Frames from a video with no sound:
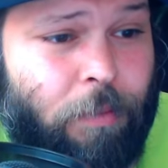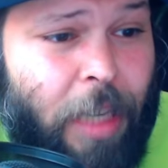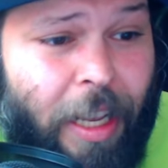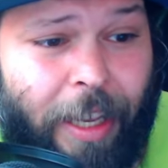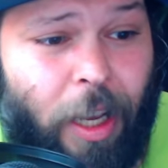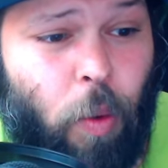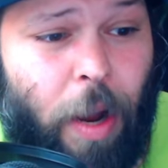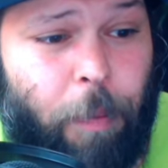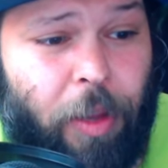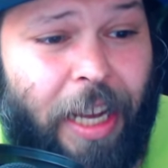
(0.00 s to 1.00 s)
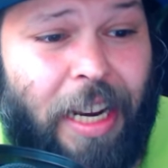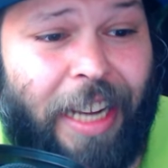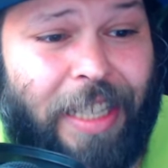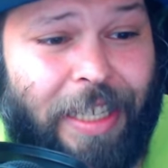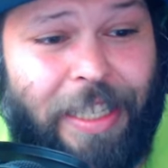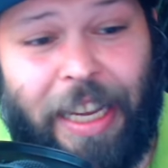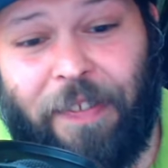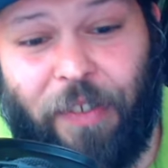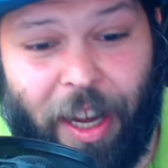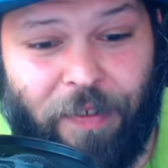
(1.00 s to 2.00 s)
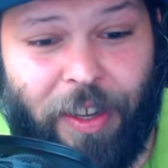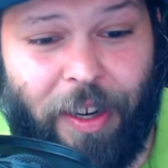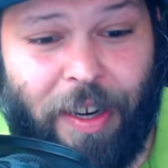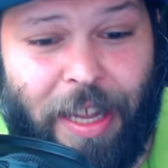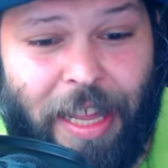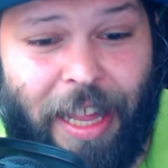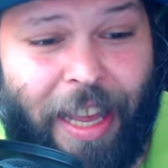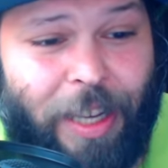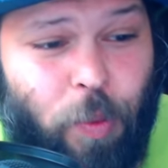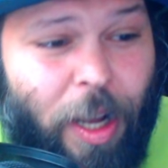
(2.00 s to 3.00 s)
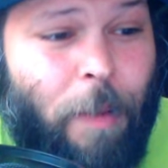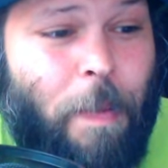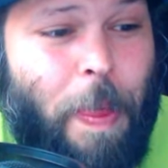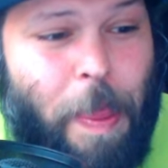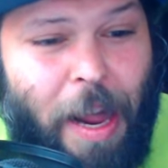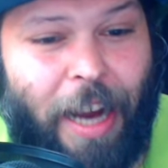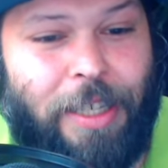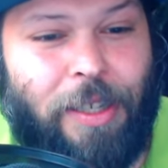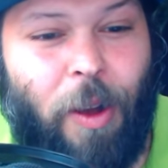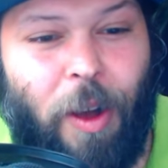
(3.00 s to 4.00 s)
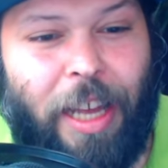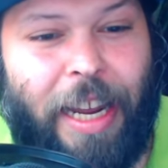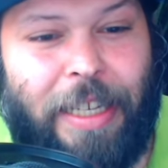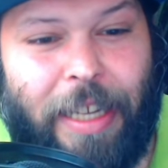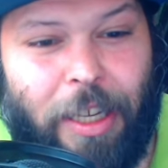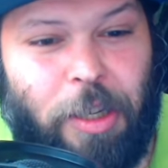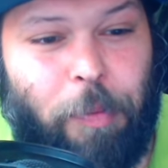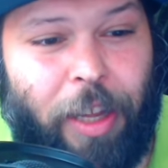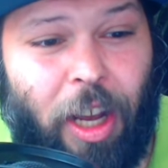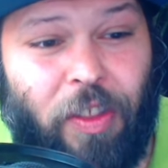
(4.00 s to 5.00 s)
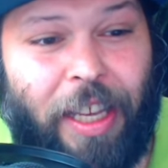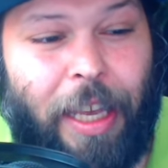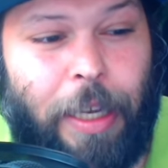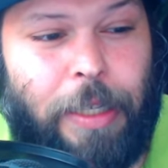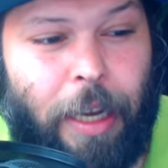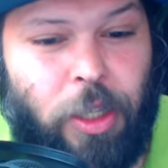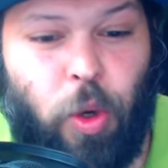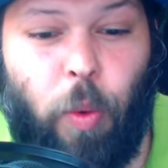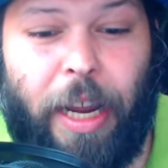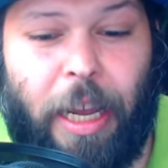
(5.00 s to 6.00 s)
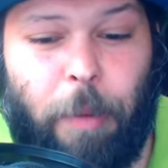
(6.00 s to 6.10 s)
Here, white played knight to d5 here. And, well, I saw an idea to play on the king side, so I went ahead and